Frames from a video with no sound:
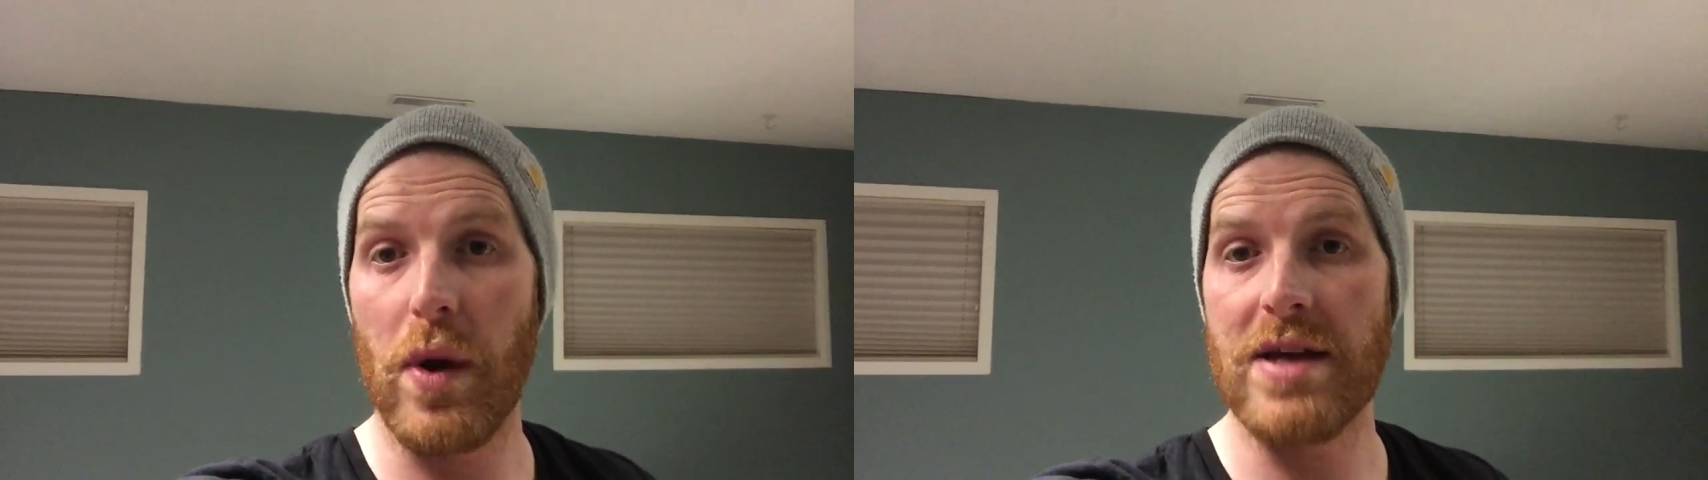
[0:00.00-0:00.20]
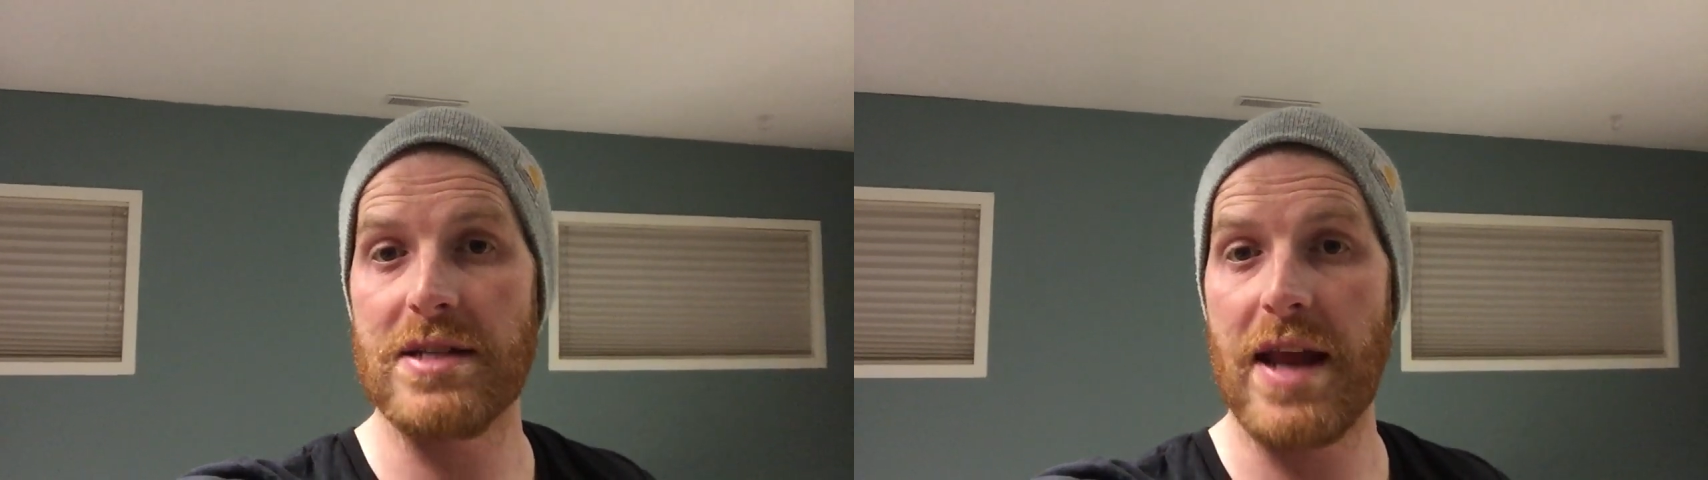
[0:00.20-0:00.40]

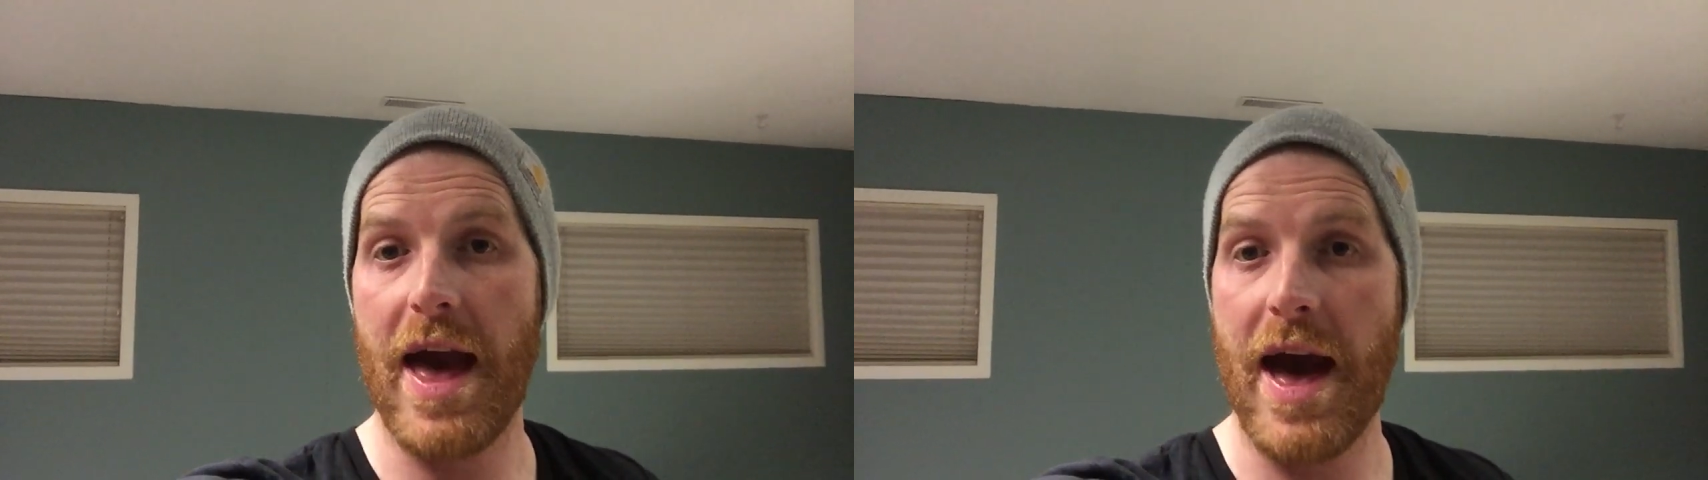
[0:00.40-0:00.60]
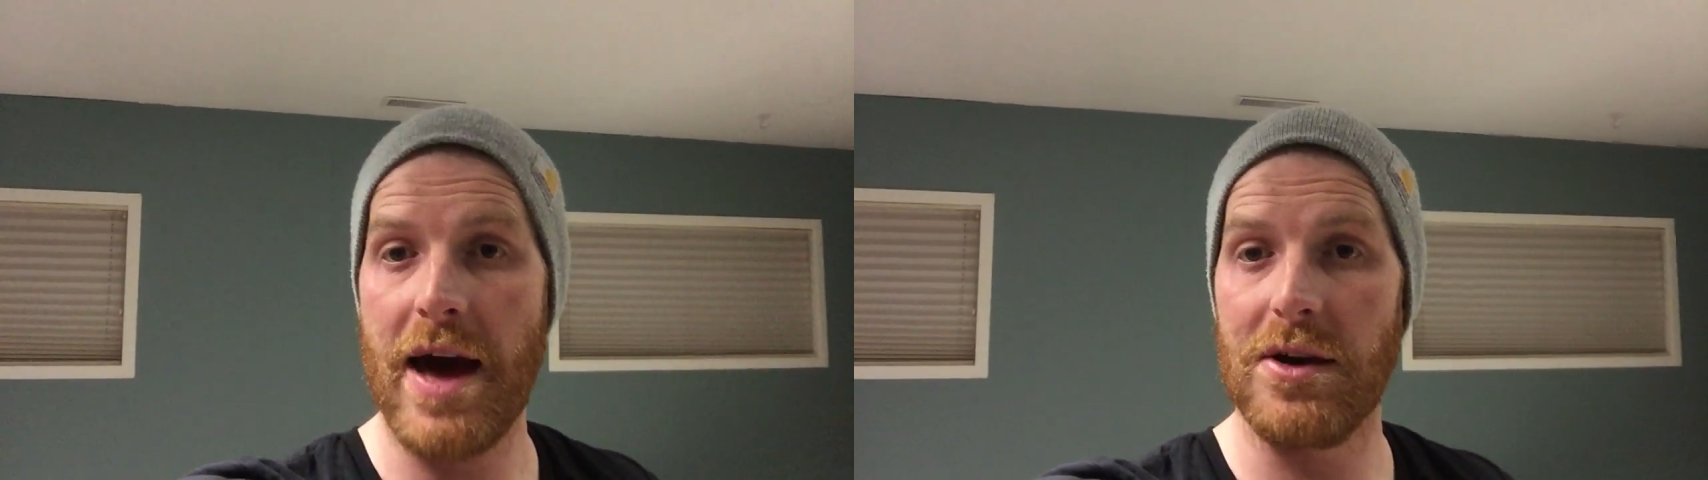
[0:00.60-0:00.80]
as an
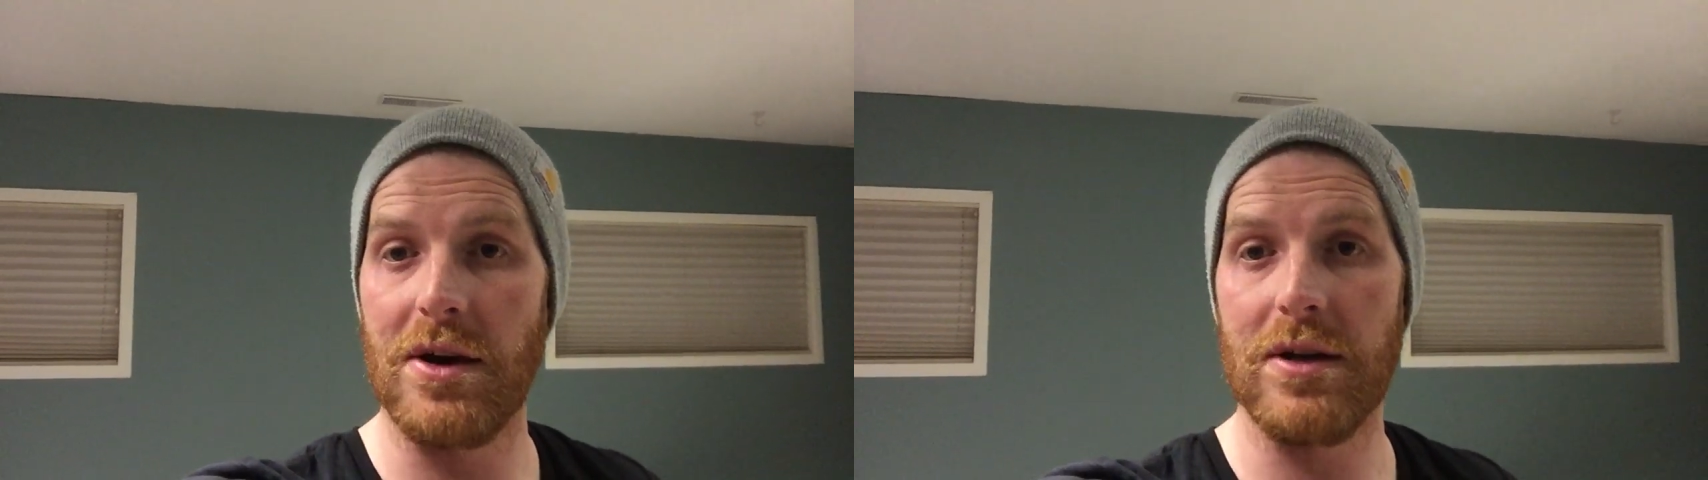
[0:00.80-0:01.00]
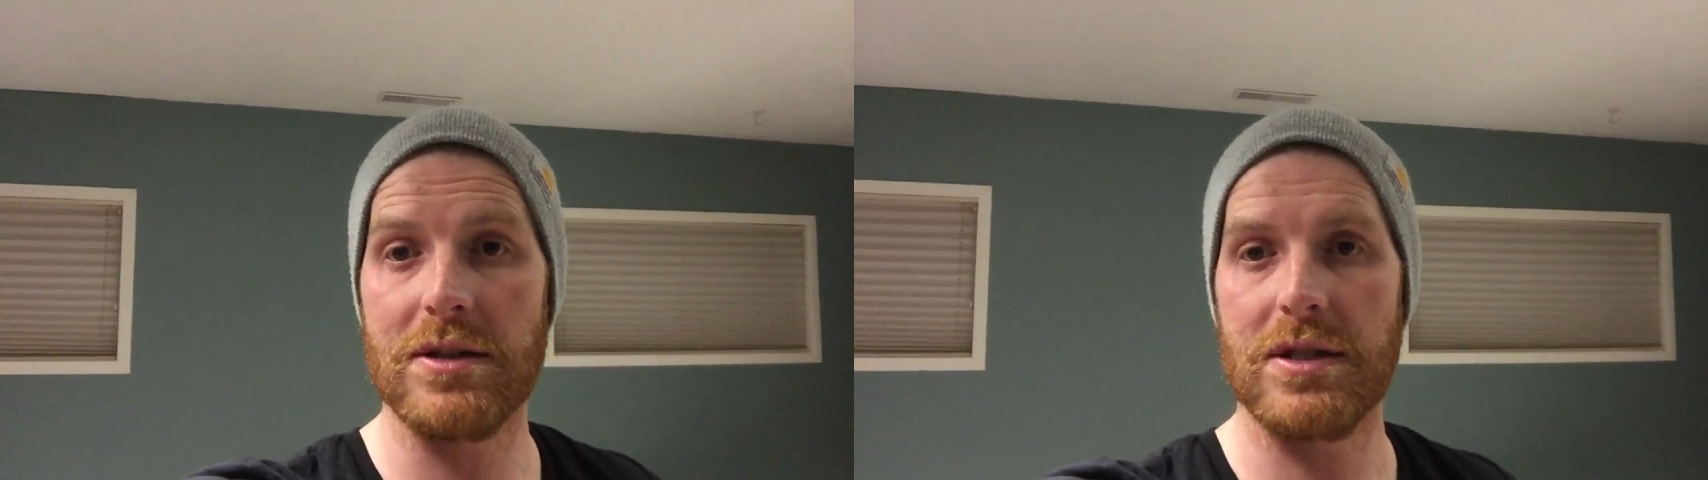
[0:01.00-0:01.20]

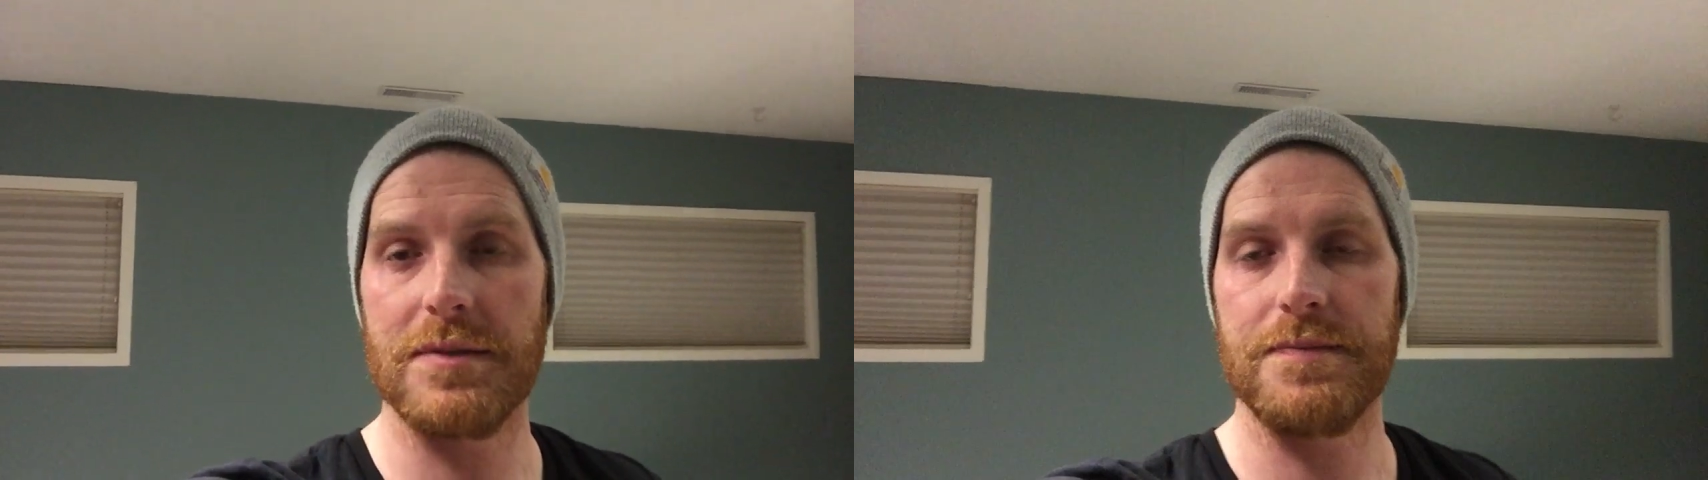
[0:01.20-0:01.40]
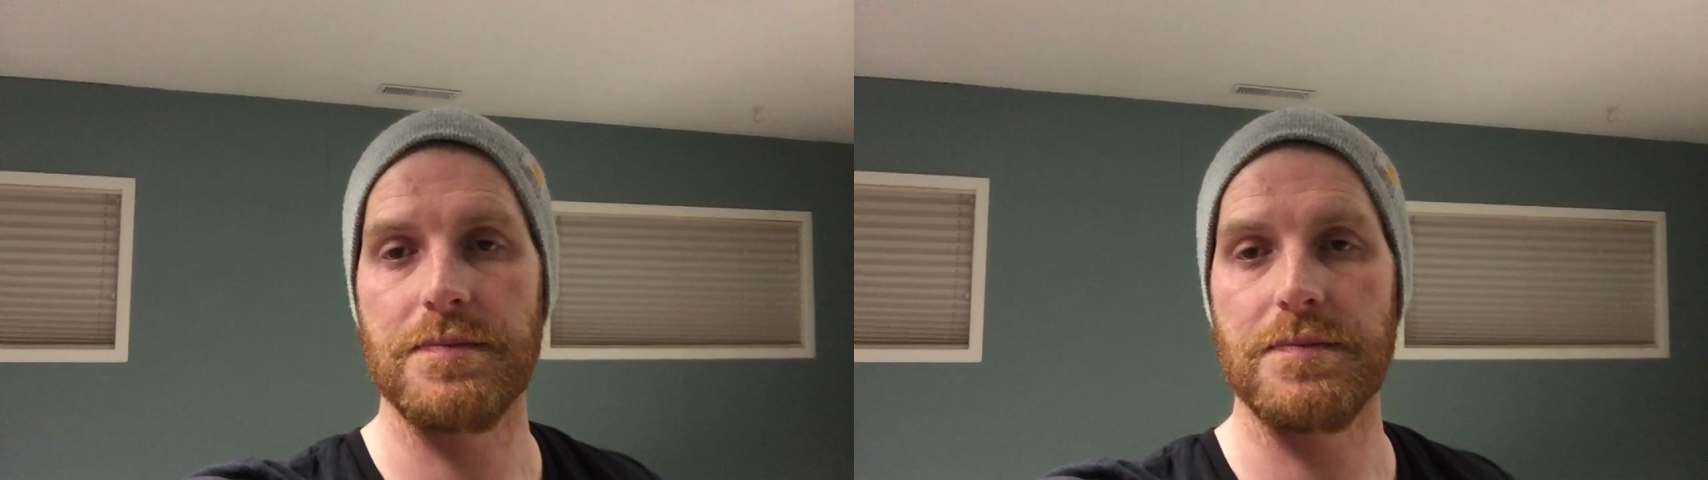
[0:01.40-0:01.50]
adult,